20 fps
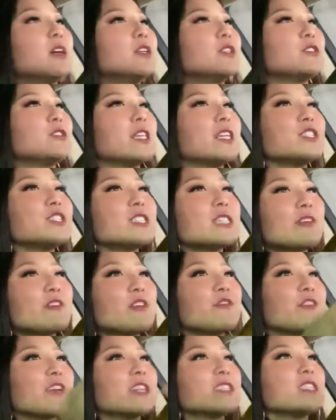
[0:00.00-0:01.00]
Do they just have a
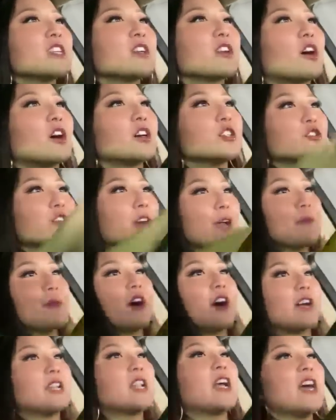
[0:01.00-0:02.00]
fancy car
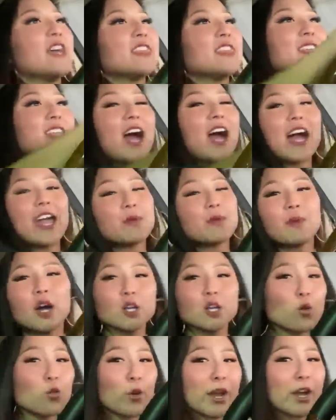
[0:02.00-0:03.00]
tripod that I am
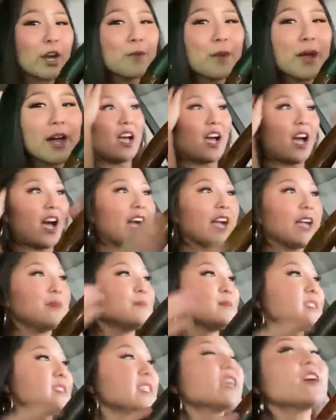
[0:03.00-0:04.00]
unaware about? I'm
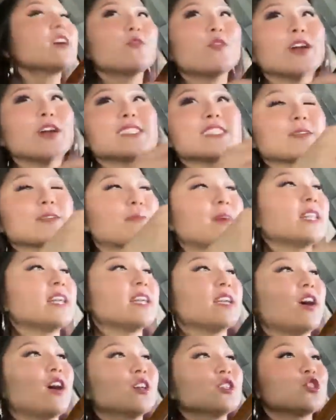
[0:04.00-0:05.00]
sick of wasting money
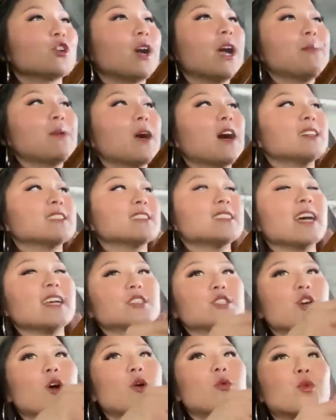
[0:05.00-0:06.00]
on tripods that
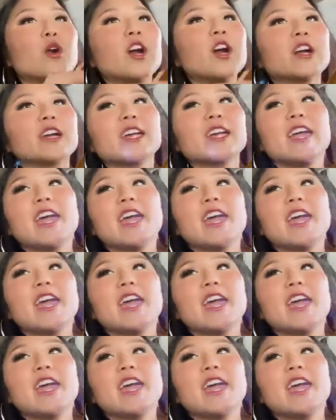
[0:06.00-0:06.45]
don't work.